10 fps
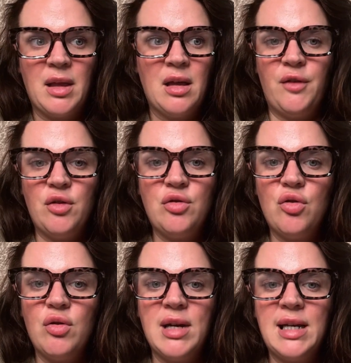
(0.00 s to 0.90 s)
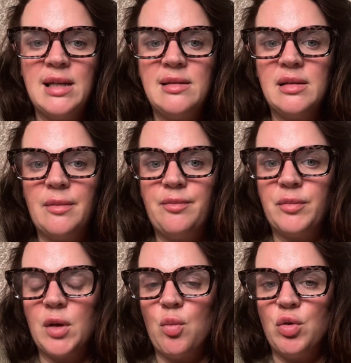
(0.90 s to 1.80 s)
Food noise
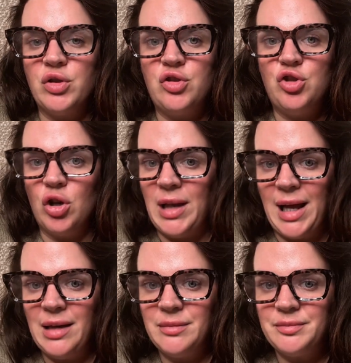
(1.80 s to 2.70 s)
was duller.